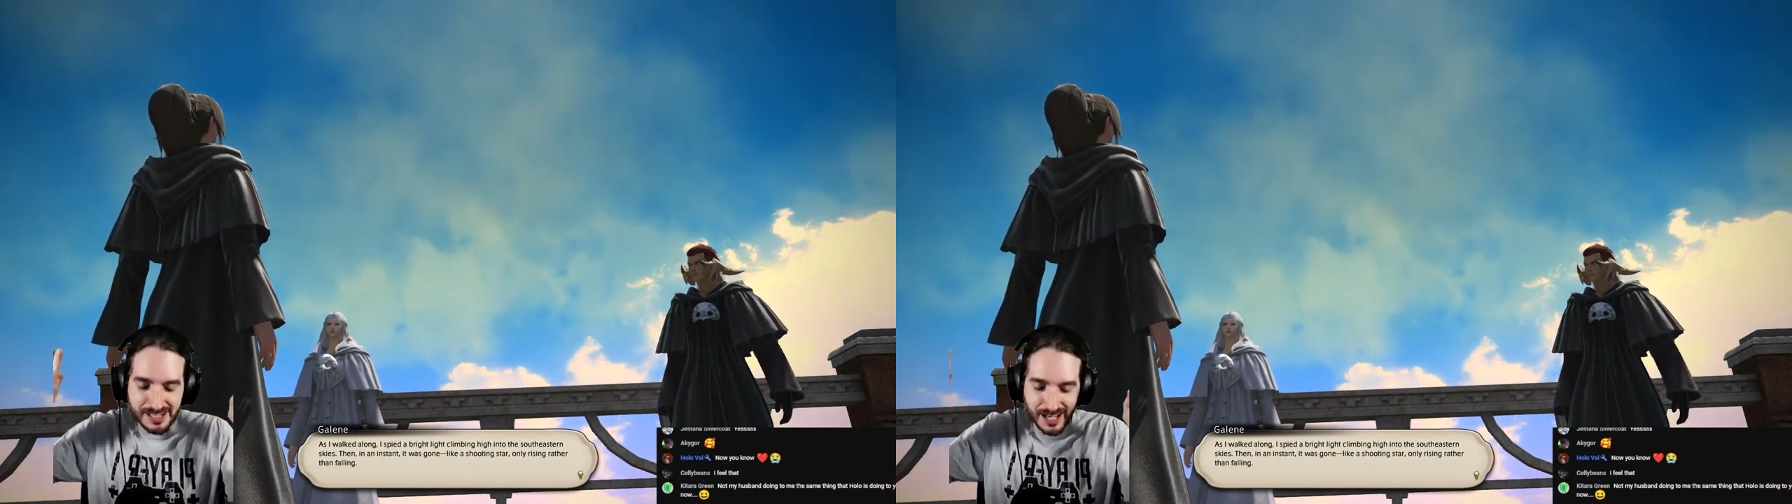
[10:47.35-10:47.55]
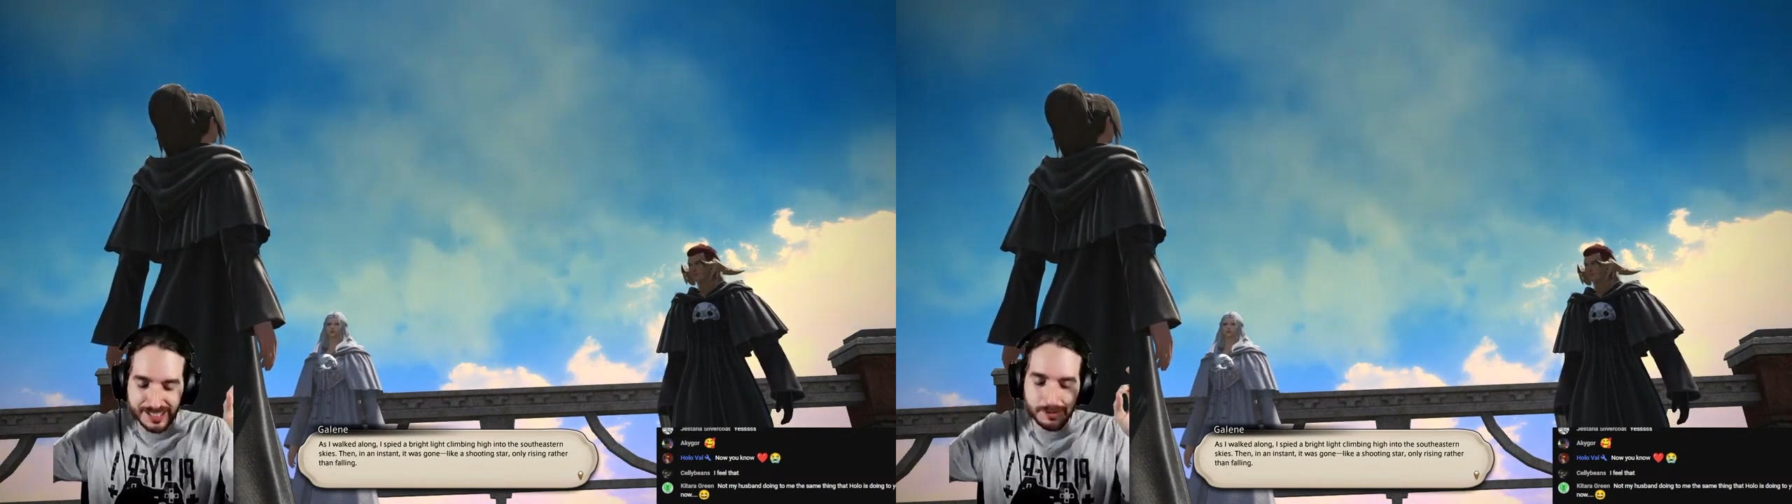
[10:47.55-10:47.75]

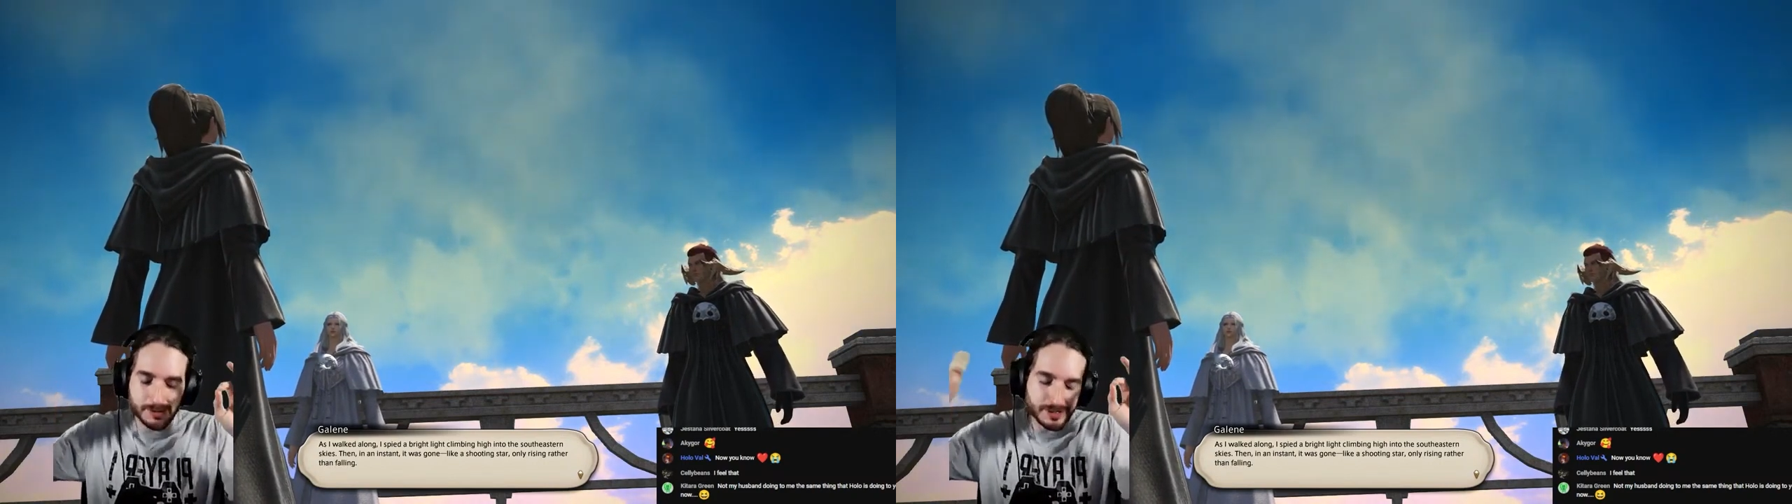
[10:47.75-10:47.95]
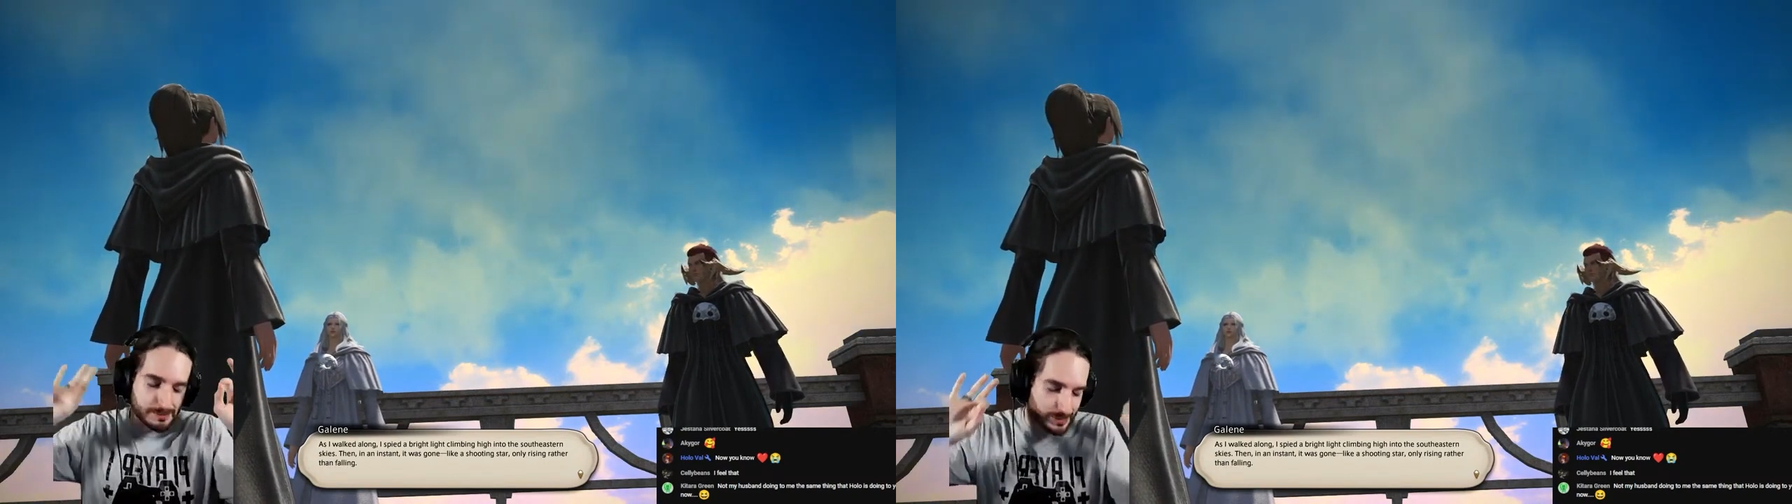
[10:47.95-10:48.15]
dots
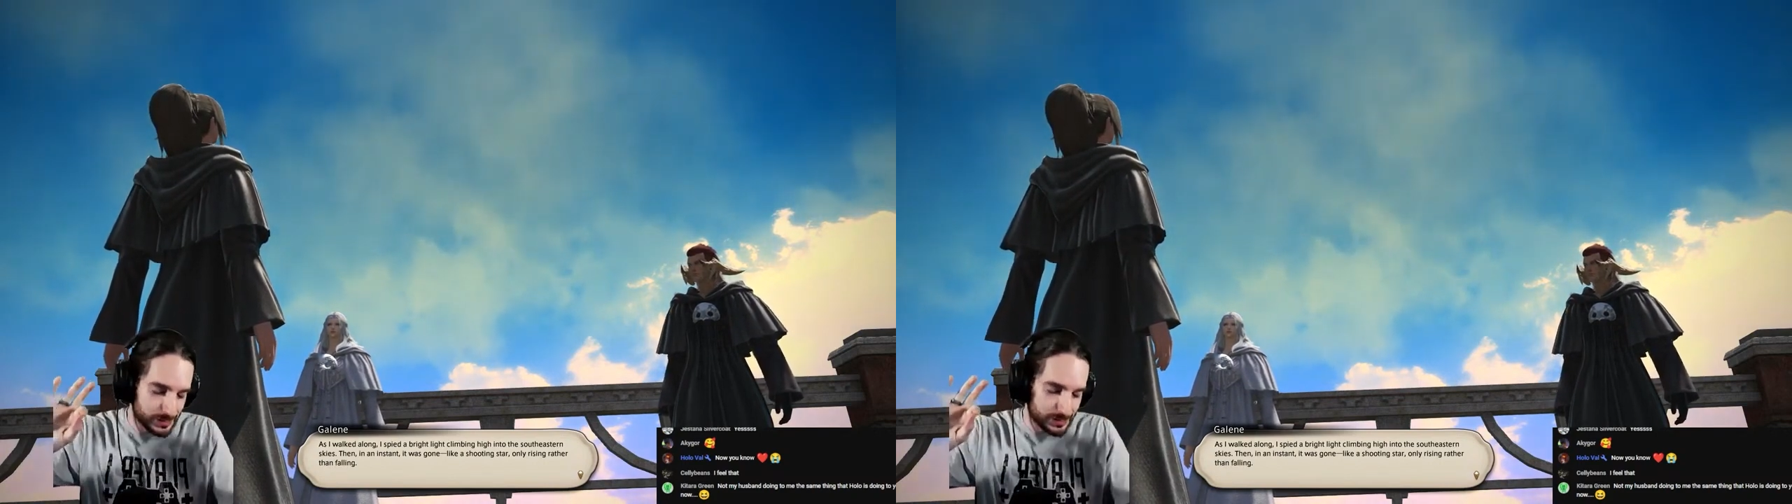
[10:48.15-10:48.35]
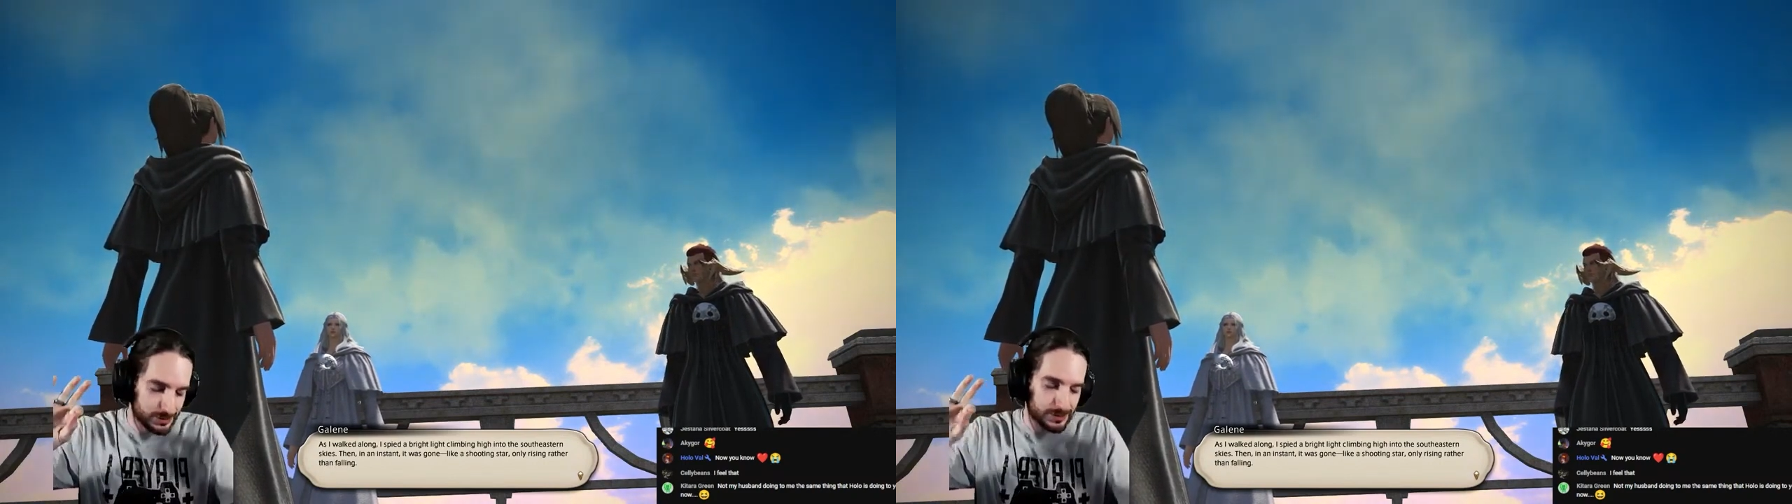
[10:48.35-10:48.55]
between
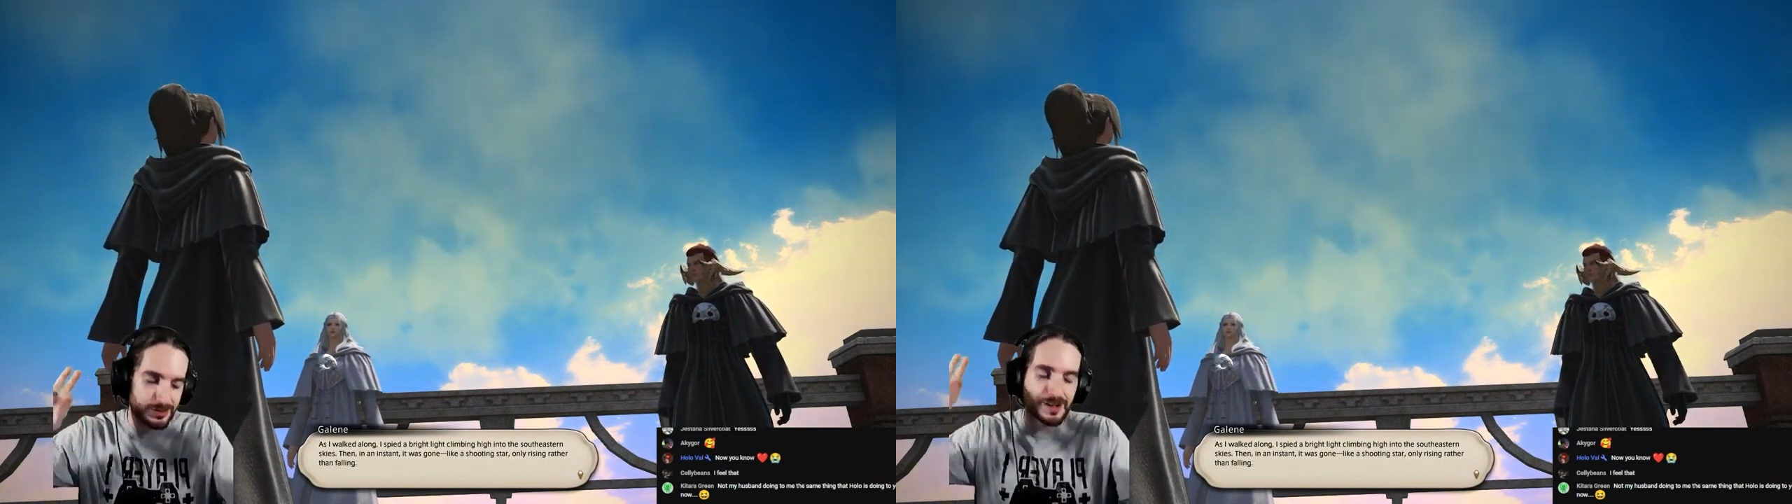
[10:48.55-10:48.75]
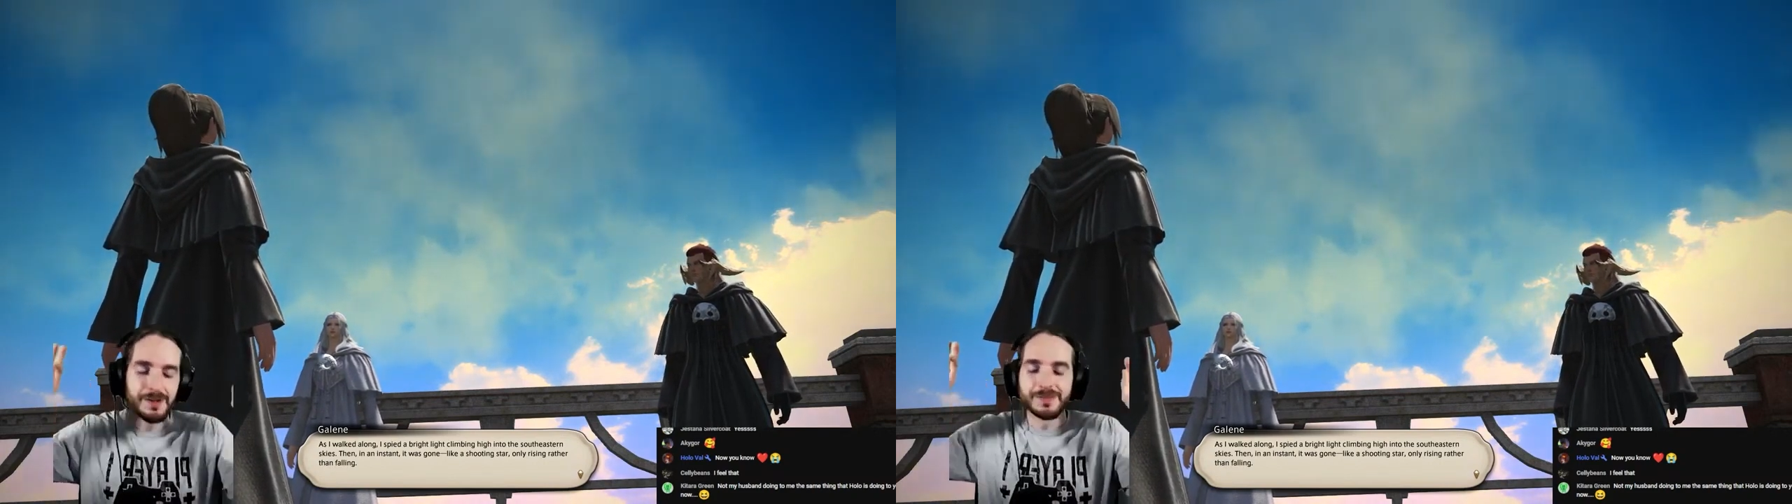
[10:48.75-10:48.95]

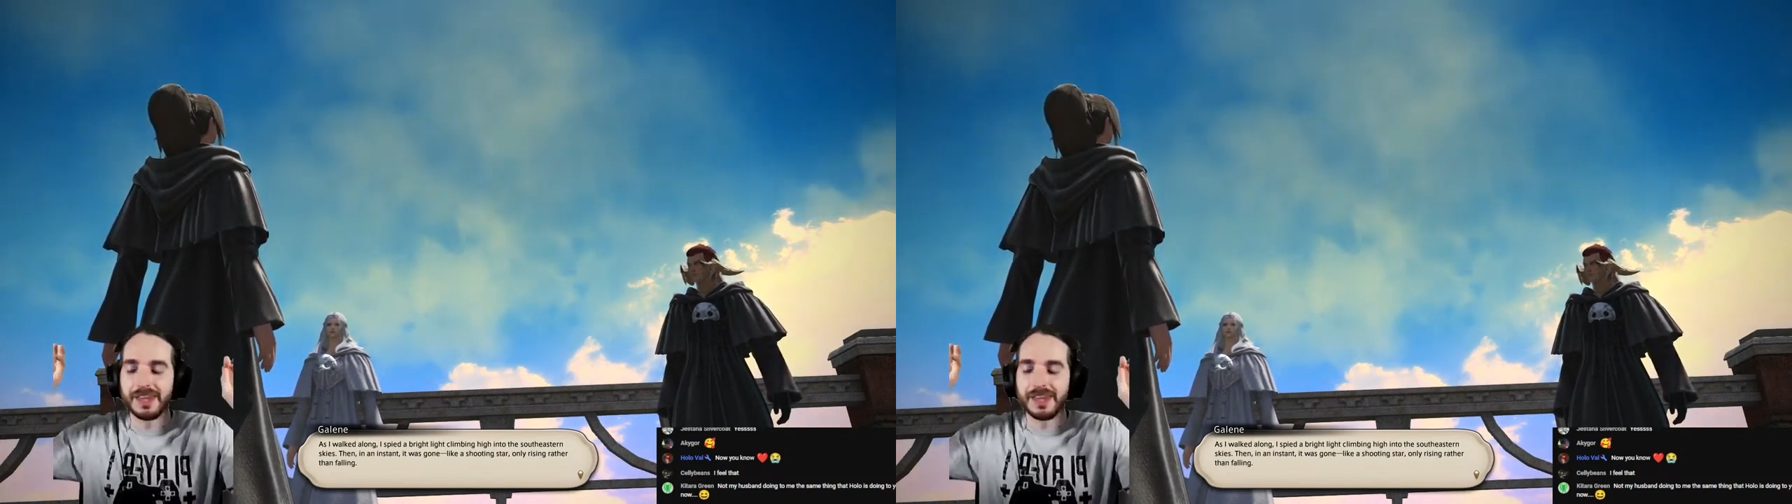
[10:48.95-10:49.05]
meteor